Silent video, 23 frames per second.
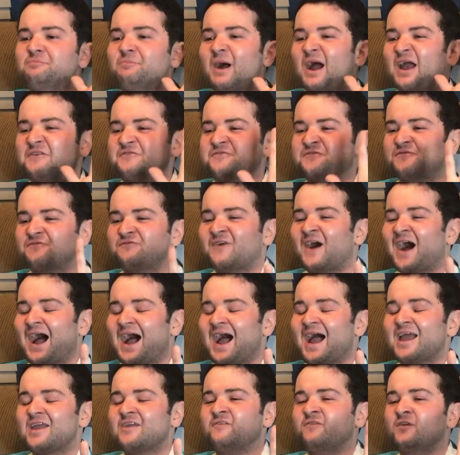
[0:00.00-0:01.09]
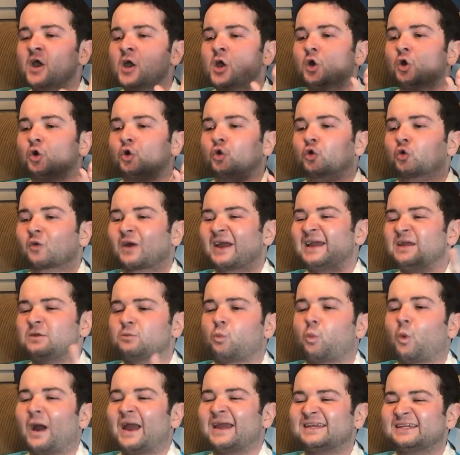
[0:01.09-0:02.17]
by five Great
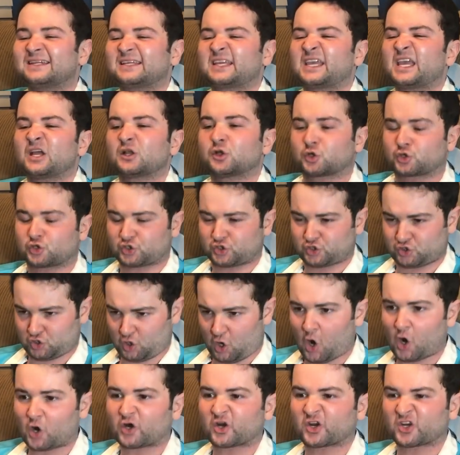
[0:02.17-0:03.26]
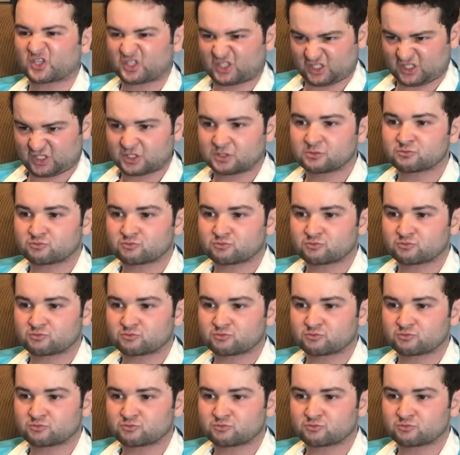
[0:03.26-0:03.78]
white killer sharks.